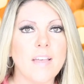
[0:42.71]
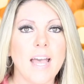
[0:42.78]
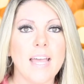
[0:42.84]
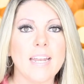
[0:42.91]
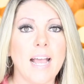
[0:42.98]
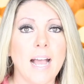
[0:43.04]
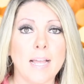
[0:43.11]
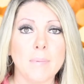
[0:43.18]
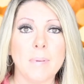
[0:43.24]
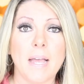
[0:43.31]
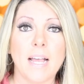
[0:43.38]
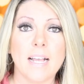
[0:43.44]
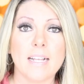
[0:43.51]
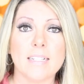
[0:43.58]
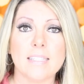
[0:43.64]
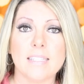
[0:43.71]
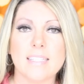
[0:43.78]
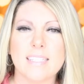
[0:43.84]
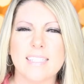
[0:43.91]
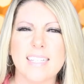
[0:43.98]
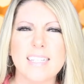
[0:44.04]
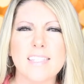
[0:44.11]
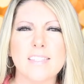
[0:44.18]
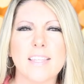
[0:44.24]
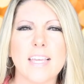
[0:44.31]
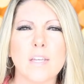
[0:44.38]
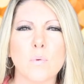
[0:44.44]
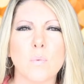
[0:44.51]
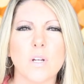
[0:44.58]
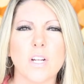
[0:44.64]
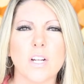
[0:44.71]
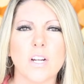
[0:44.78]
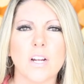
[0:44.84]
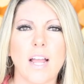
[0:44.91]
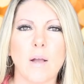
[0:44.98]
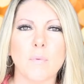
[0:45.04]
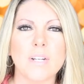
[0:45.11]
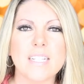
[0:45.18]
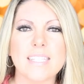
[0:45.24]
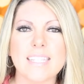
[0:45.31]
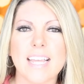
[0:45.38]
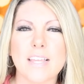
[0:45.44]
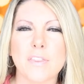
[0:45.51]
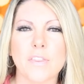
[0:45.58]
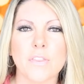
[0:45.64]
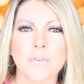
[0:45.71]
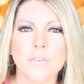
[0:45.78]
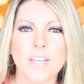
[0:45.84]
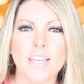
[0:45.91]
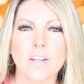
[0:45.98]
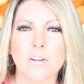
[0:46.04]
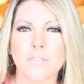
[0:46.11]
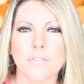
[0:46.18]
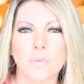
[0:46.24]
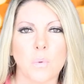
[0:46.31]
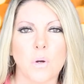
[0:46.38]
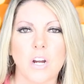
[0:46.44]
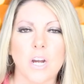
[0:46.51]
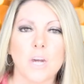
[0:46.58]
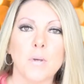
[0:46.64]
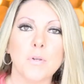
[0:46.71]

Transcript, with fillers: have had iPads since they were, I wanna say three or four.